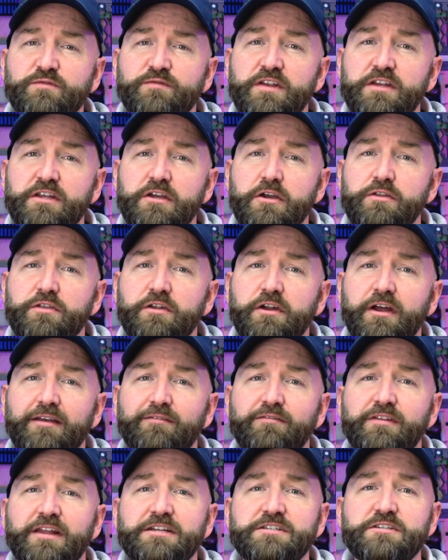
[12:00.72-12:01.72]
video that I
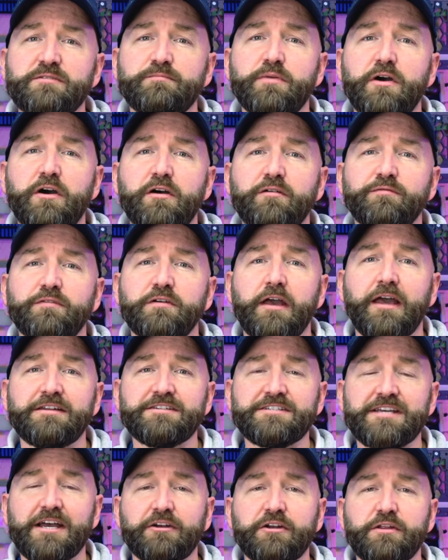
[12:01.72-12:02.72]
have linked above
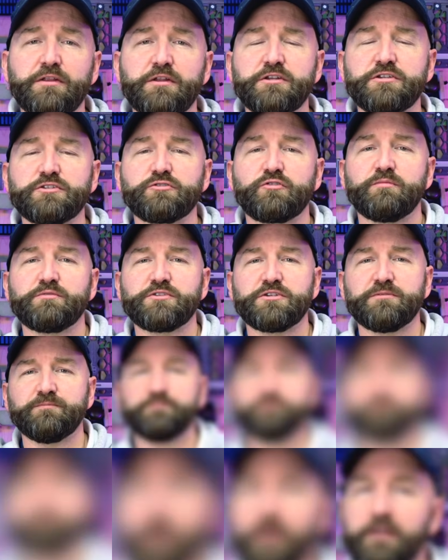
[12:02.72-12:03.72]
and down in the
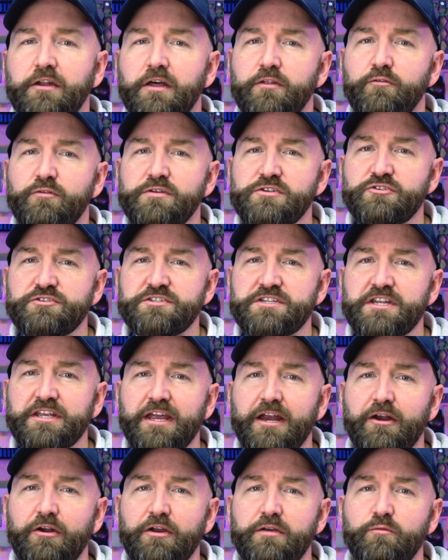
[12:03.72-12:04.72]
description. Another interesting
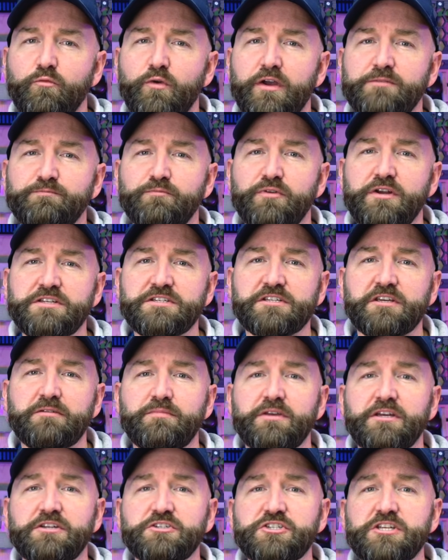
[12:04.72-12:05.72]
area where prints can
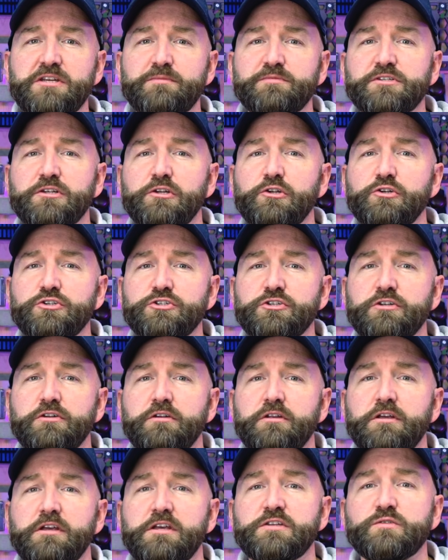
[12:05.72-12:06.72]
be a cheap
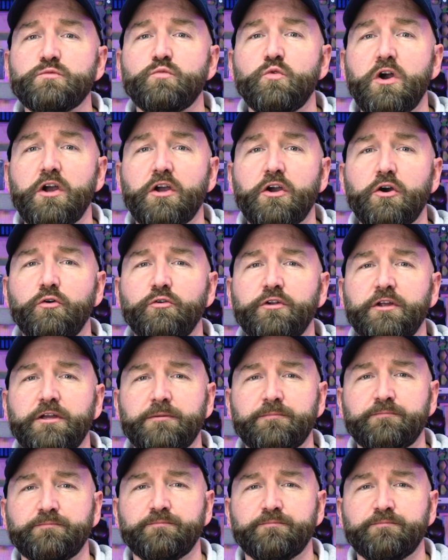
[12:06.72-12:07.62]
solution is work holding.